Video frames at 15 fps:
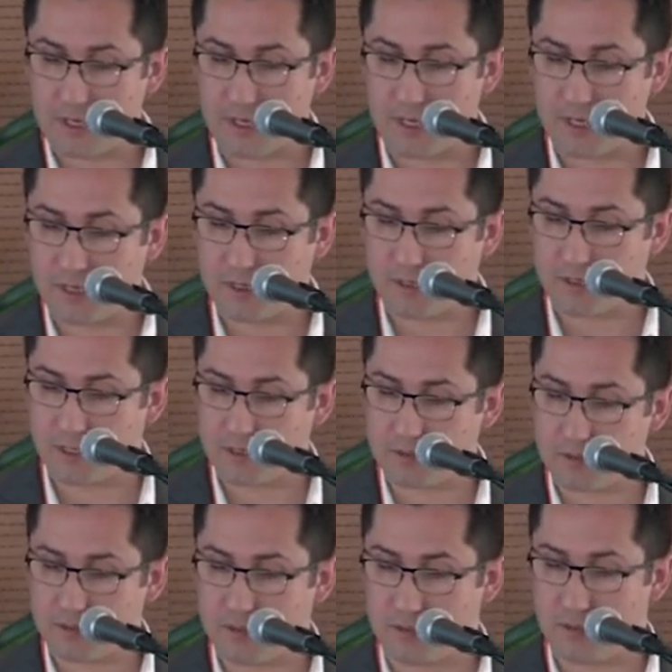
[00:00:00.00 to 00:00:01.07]
I
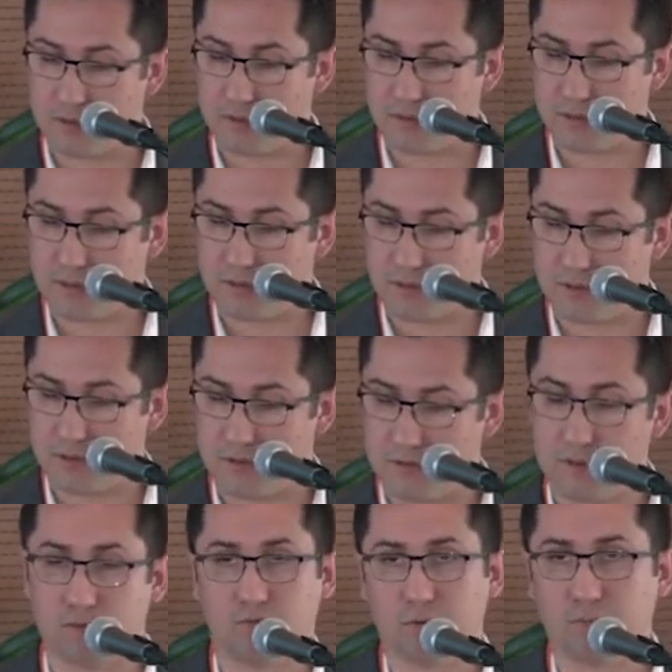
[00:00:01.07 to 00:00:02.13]
get
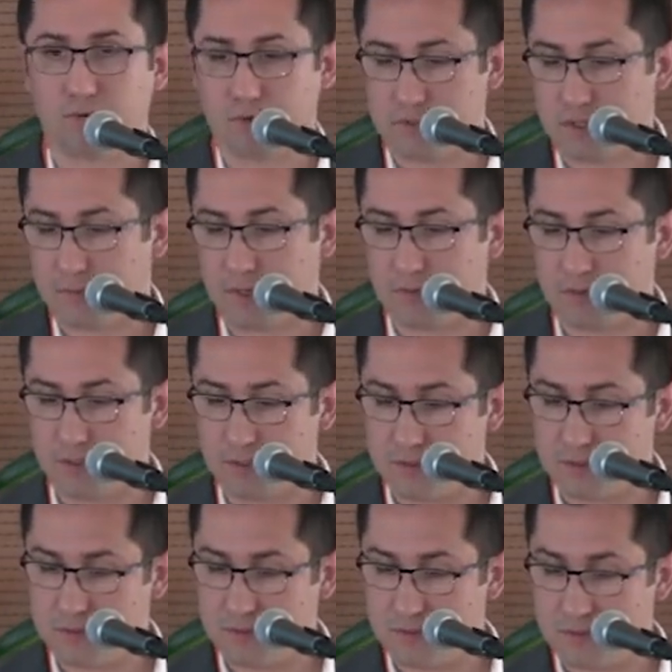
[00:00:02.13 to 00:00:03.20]
reports about this,